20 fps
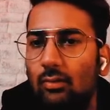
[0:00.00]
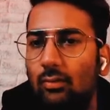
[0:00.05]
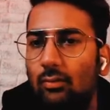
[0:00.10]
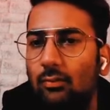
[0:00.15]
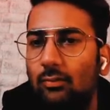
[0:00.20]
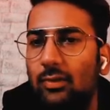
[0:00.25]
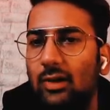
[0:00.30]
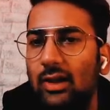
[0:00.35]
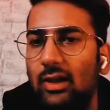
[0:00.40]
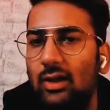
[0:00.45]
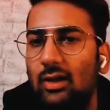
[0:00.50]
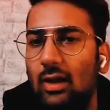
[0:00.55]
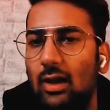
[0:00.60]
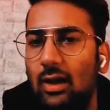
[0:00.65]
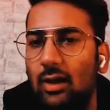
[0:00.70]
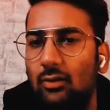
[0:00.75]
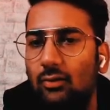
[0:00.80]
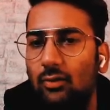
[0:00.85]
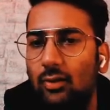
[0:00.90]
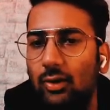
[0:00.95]
we
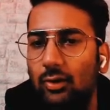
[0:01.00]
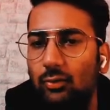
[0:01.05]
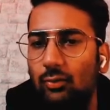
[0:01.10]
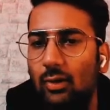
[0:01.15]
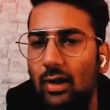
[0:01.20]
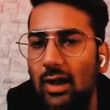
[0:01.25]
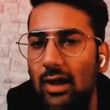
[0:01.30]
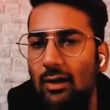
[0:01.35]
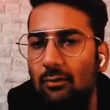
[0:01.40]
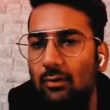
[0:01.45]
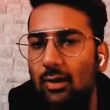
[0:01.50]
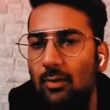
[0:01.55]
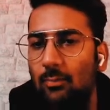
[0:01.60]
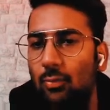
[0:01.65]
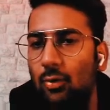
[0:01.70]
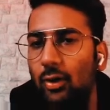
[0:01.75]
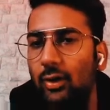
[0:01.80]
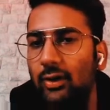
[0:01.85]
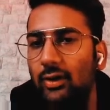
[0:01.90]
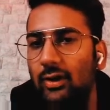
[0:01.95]
are going to have a
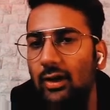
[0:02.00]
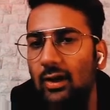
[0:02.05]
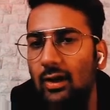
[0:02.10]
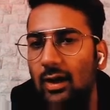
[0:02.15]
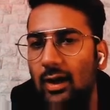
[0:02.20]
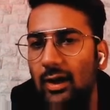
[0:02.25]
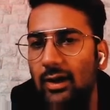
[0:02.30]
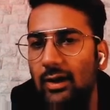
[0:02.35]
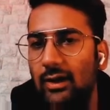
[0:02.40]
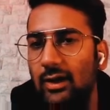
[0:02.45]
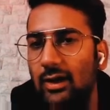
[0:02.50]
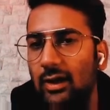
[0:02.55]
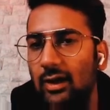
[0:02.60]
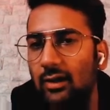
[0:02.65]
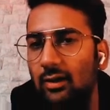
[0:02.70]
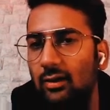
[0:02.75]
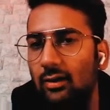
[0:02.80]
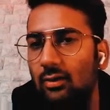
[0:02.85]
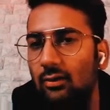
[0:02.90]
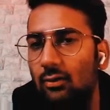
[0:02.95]
pointer I
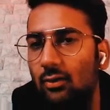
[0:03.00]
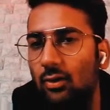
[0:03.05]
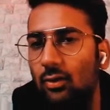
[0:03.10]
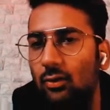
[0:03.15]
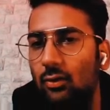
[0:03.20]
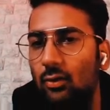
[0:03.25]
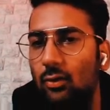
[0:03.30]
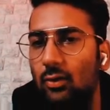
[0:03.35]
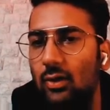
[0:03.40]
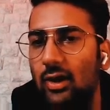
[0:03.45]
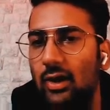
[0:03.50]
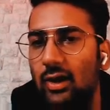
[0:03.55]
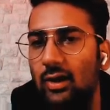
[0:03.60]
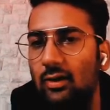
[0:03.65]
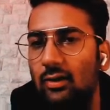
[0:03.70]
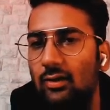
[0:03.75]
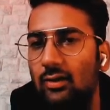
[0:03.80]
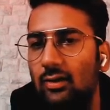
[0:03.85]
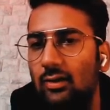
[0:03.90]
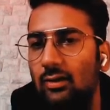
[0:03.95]
here, or low
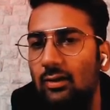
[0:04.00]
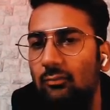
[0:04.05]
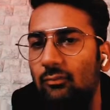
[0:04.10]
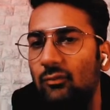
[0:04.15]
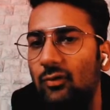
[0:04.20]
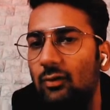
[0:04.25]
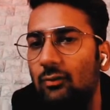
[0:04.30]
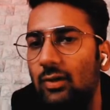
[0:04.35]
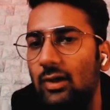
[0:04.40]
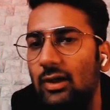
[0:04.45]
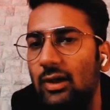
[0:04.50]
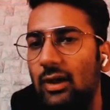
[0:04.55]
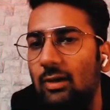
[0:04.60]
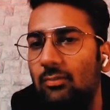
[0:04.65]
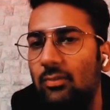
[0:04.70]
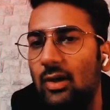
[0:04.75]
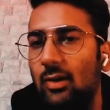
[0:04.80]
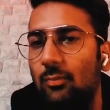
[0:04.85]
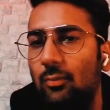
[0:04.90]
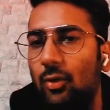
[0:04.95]
here. We will
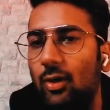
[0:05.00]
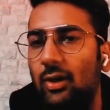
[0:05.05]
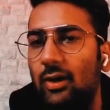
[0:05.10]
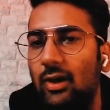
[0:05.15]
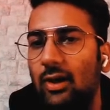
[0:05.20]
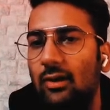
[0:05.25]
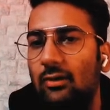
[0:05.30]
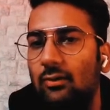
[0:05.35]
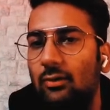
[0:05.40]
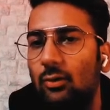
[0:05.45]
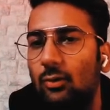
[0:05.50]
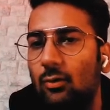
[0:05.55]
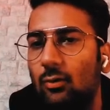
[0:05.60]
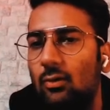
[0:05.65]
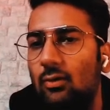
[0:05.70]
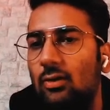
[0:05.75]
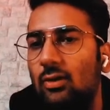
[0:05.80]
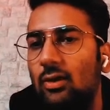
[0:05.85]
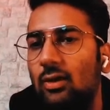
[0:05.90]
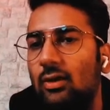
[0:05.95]
name the pointer as low
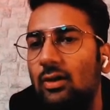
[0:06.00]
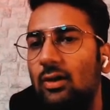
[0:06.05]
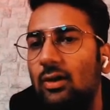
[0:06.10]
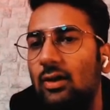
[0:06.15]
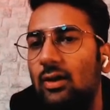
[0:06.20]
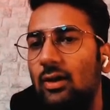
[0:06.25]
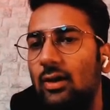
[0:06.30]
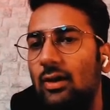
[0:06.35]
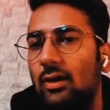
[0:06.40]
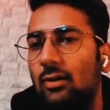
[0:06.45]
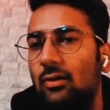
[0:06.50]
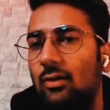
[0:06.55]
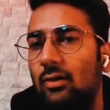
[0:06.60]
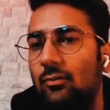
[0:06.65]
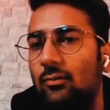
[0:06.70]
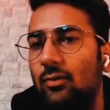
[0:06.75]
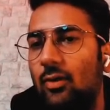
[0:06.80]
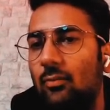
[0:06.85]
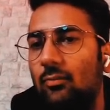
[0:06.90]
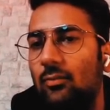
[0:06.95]

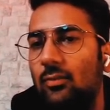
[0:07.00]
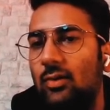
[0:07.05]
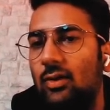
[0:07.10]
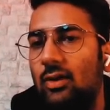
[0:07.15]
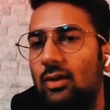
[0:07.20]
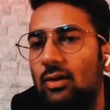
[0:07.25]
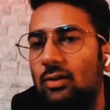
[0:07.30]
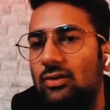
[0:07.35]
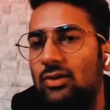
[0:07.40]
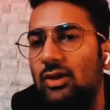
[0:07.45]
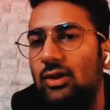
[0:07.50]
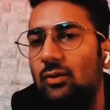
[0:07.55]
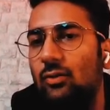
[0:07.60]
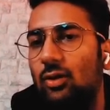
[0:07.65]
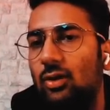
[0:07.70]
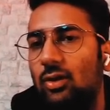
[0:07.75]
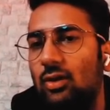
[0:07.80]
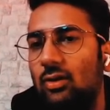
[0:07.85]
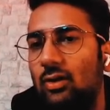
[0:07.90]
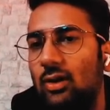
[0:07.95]
from
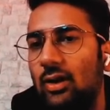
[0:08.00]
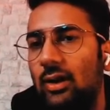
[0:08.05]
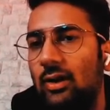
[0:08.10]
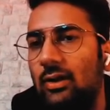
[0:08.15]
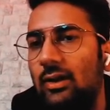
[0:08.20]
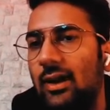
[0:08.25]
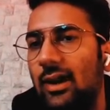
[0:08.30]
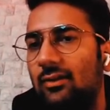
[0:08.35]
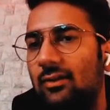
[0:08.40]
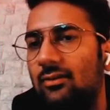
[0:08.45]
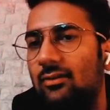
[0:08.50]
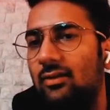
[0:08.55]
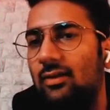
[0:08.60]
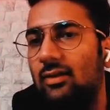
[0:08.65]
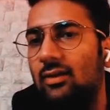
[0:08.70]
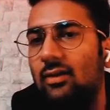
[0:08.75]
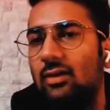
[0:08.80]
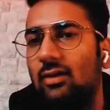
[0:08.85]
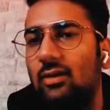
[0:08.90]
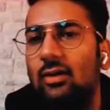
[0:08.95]
0th index,
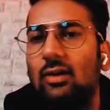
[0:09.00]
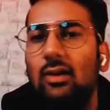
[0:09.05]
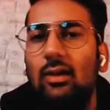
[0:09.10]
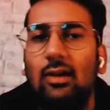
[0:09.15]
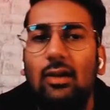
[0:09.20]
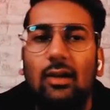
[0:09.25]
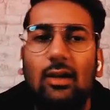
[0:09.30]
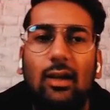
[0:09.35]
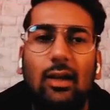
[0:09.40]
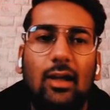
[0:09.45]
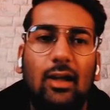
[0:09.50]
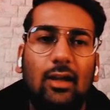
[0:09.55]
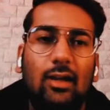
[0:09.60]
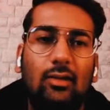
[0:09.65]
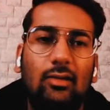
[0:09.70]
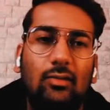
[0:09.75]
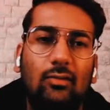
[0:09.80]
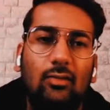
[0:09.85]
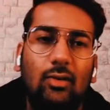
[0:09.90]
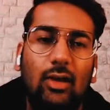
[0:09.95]

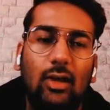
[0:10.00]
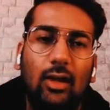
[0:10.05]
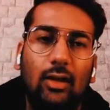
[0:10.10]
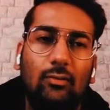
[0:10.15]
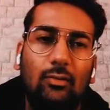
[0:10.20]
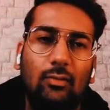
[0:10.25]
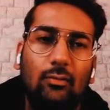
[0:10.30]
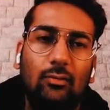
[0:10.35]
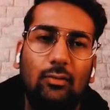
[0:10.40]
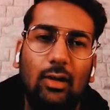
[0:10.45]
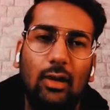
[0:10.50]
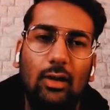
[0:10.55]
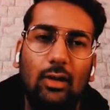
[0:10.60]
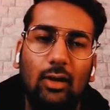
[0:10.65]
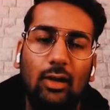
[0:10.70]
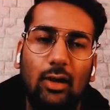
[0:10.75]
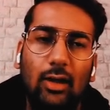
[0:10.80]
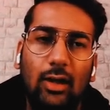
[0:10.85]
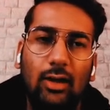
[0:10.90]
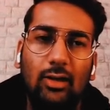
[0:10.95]
and
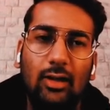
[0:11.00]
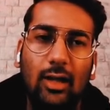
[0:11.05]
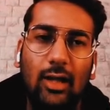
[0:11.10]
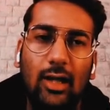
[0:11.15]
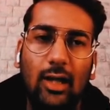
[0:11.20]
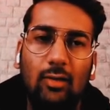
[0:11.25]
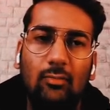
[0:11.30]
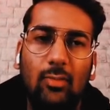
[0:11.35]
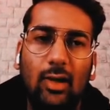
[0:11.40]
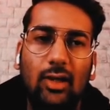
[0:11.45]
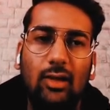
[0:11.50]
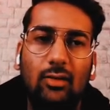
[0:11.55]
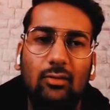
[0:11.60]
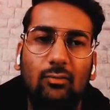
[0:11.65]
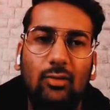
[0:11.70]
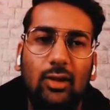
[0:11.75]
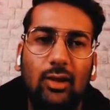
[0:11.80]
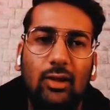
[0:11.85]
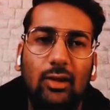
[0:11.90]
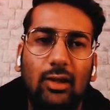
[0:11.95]
at the
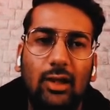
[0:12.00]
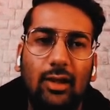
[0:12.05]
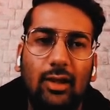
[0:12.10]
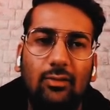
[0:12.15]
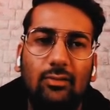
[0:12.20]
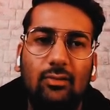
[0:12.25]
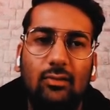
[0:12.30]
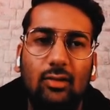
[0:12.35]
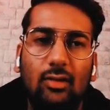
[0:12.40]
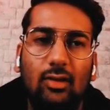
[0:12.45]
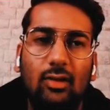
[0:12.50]
n-1 index